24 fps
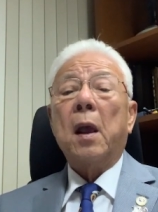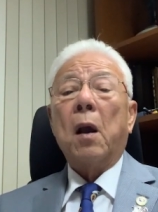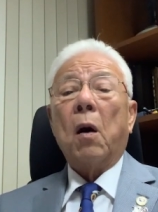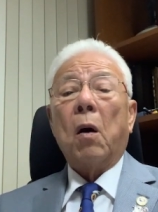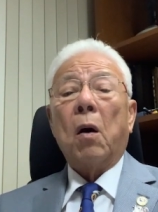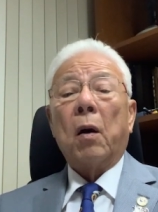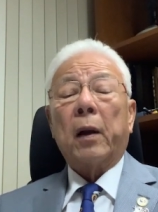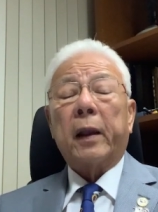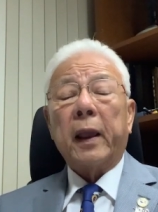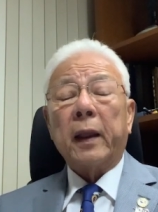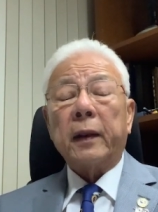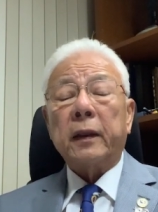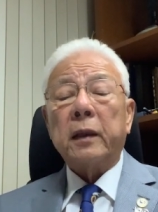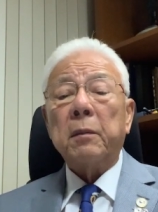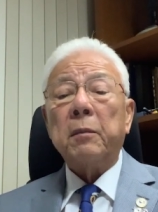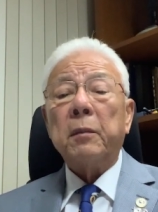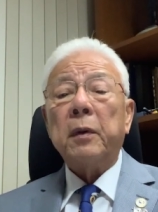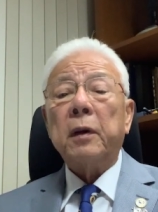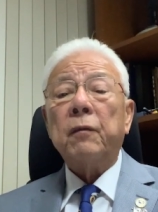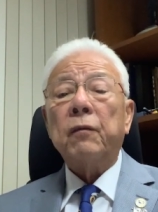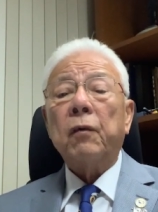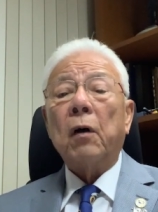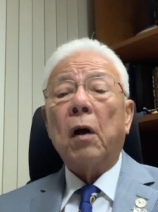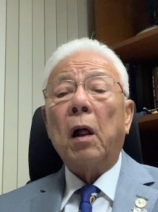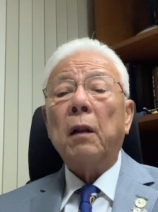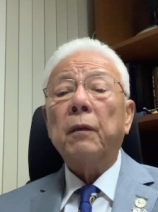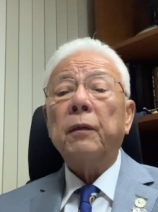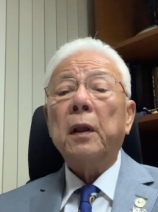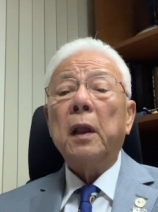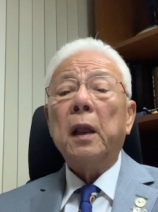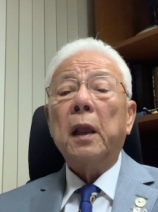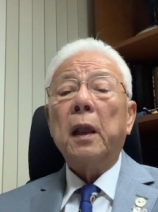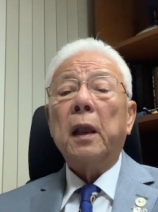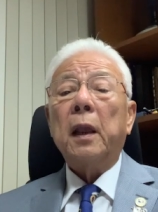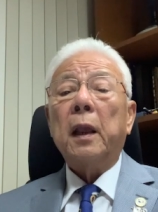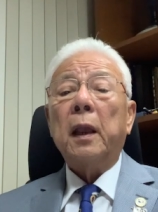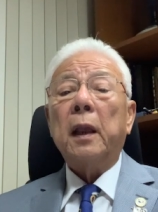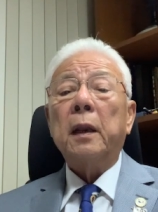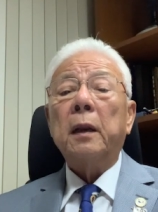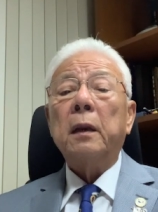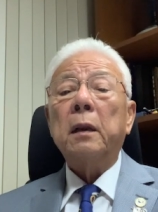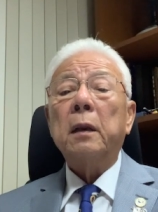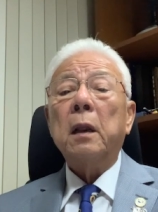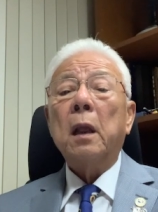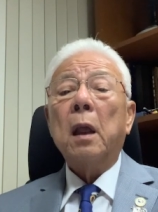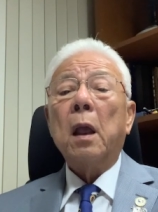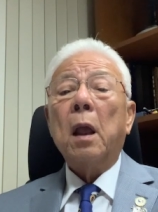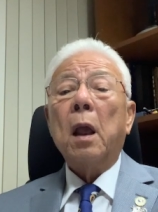Or get them involved
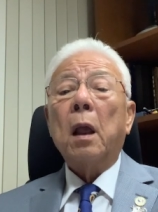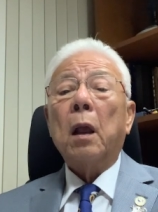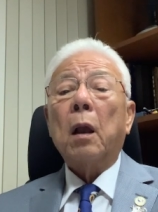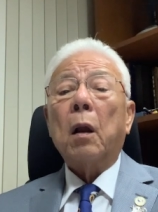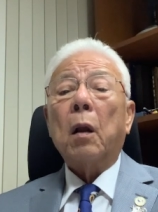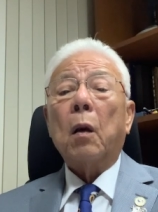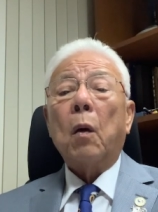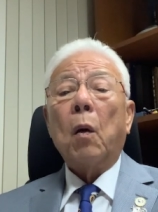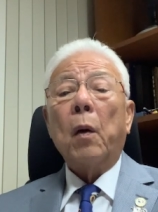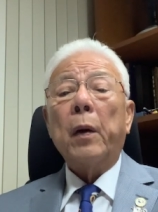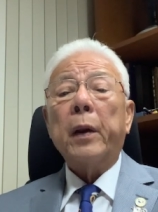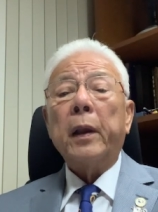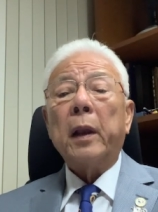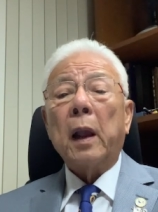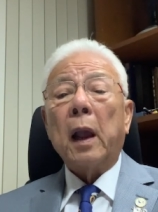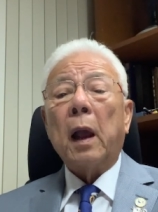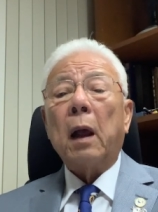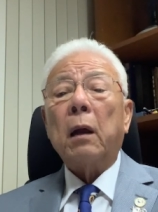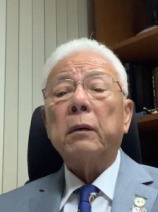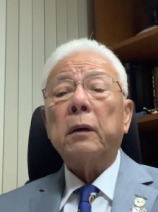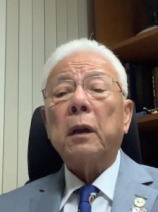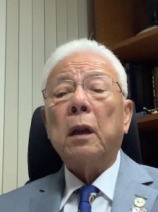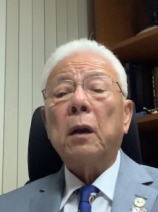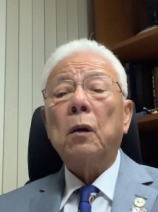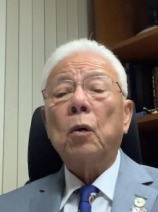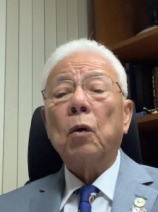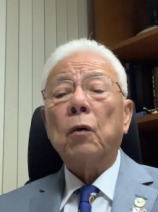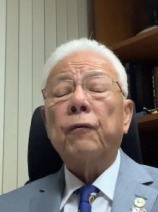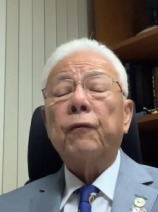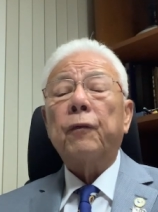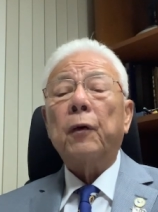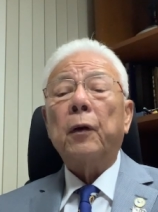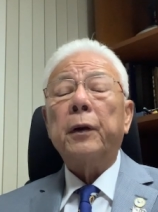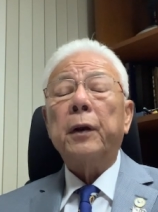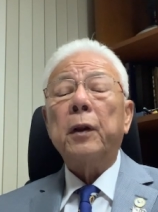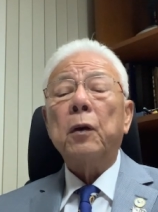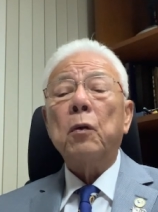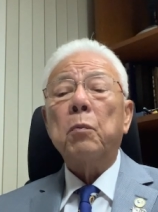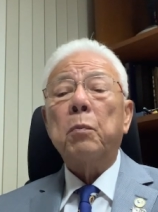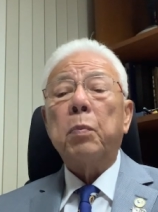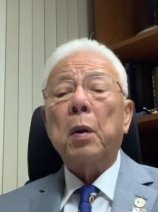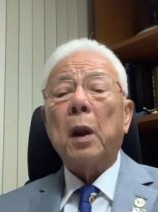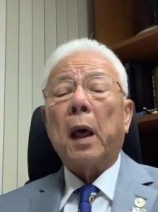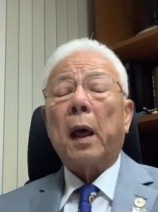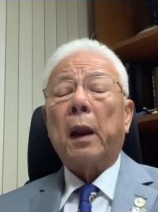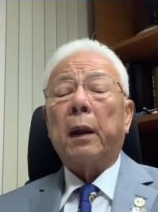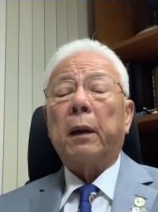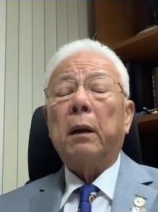in going out and look for new
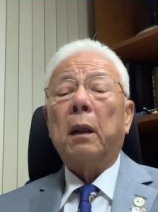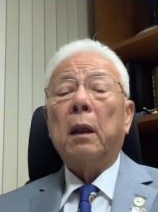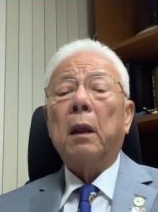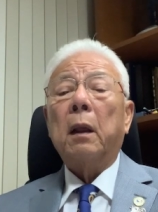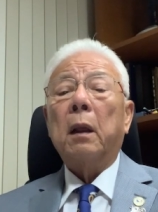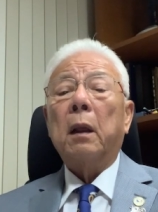blood